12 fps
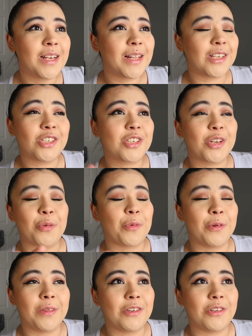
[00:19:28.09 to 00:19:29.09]
That's just going to
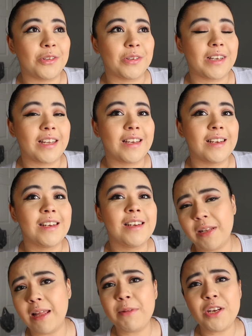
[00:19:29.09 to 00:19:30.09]
ruin the jewelry.
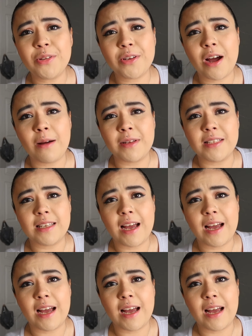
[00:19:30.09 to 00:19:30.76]
But let me know in the comments.